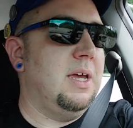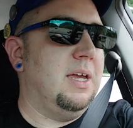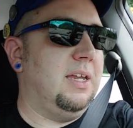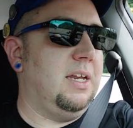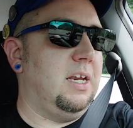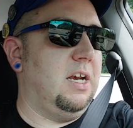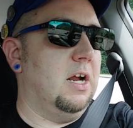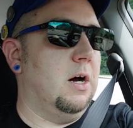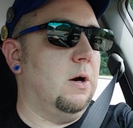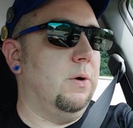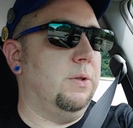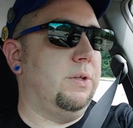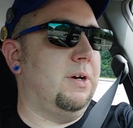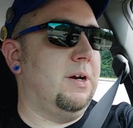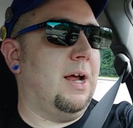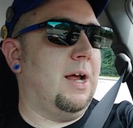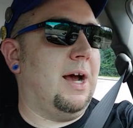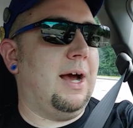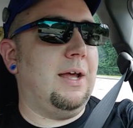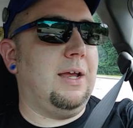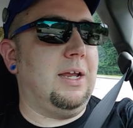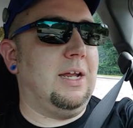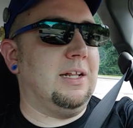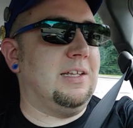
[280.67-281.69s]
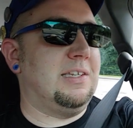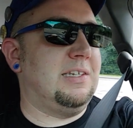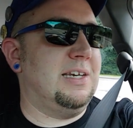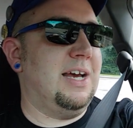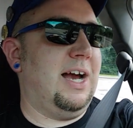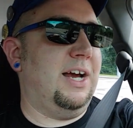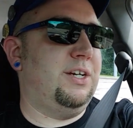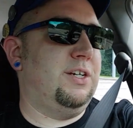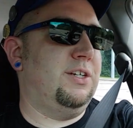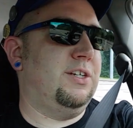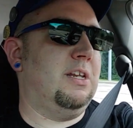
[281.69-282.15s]
It's
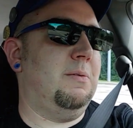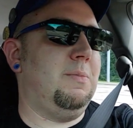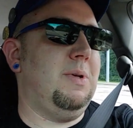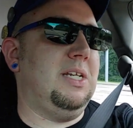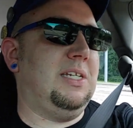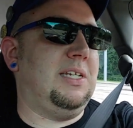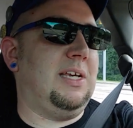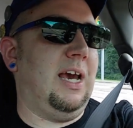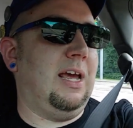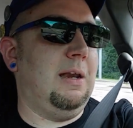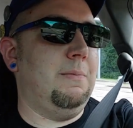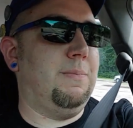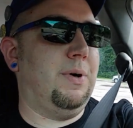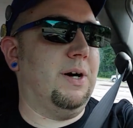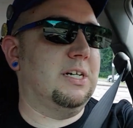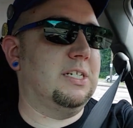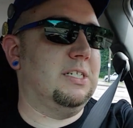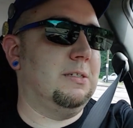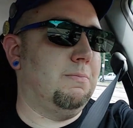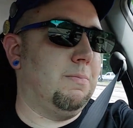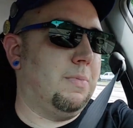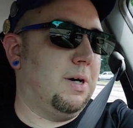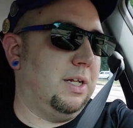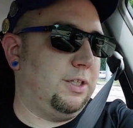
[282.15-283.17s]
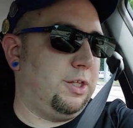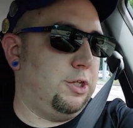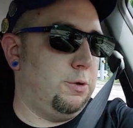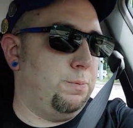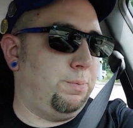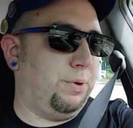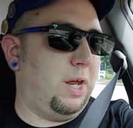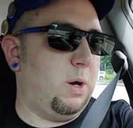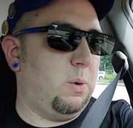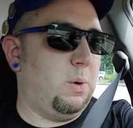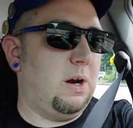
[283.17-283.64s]
not just going to be $10 a month and
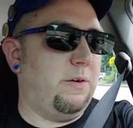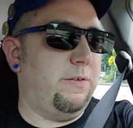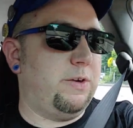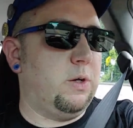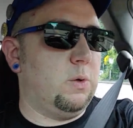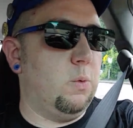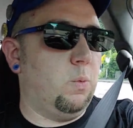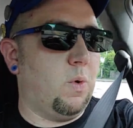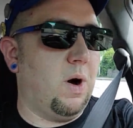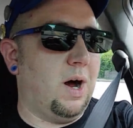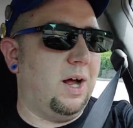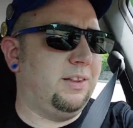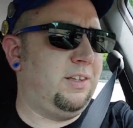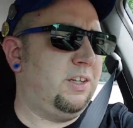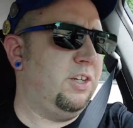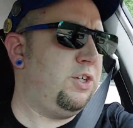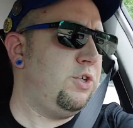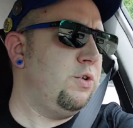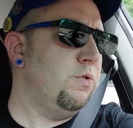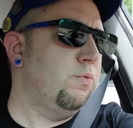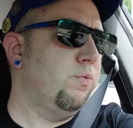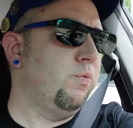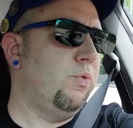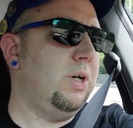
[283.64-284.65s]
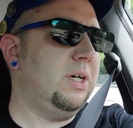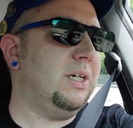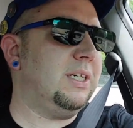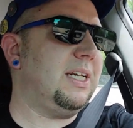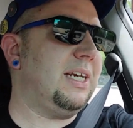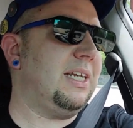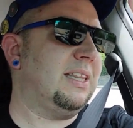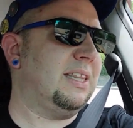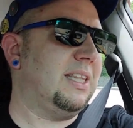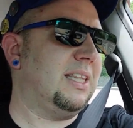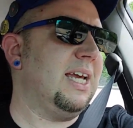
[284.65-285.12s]
you play whatever you want. Did you
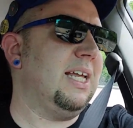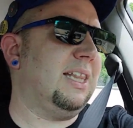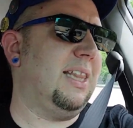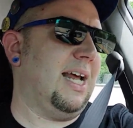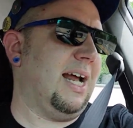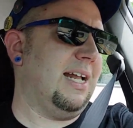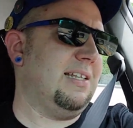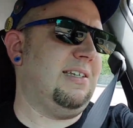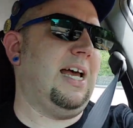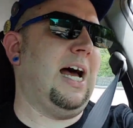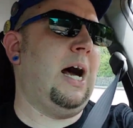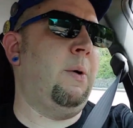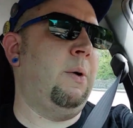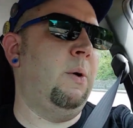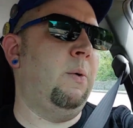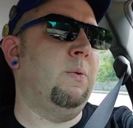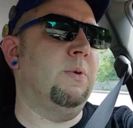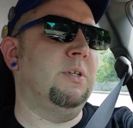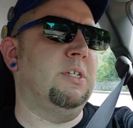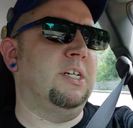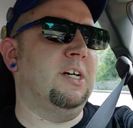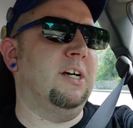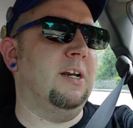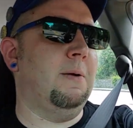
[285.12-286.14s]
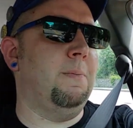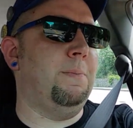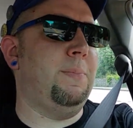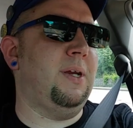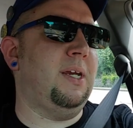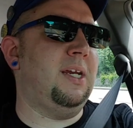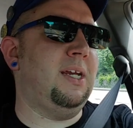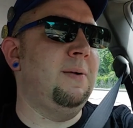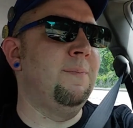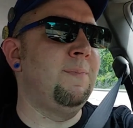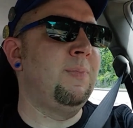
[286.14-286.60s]
really think that's how it was going to
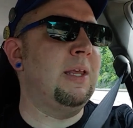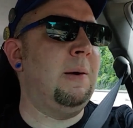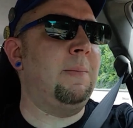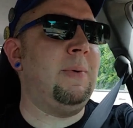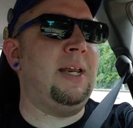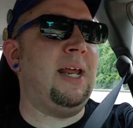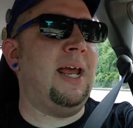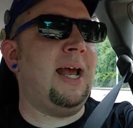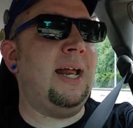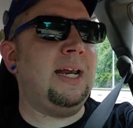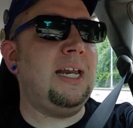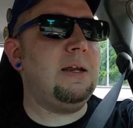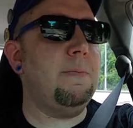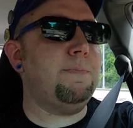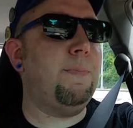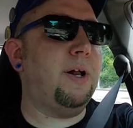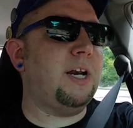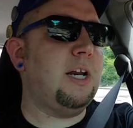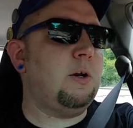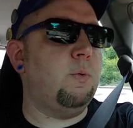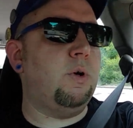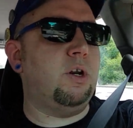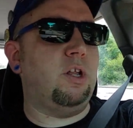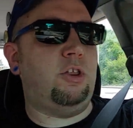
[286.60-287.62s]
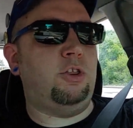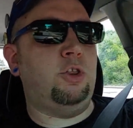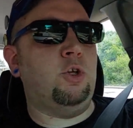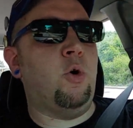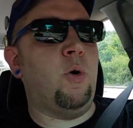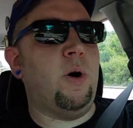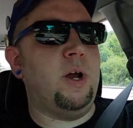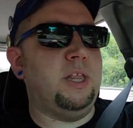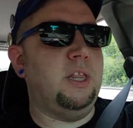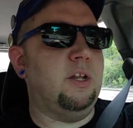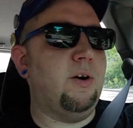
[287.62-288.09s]
be? I mean, anybody would have
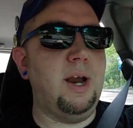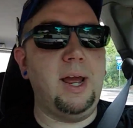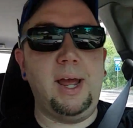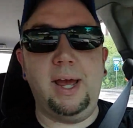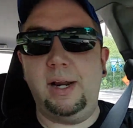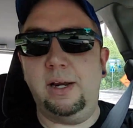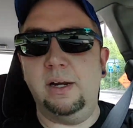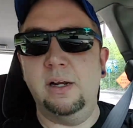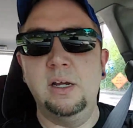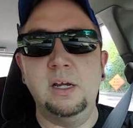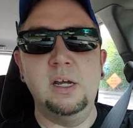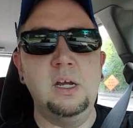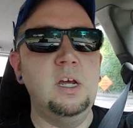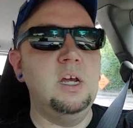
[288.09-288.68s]
thought in their head.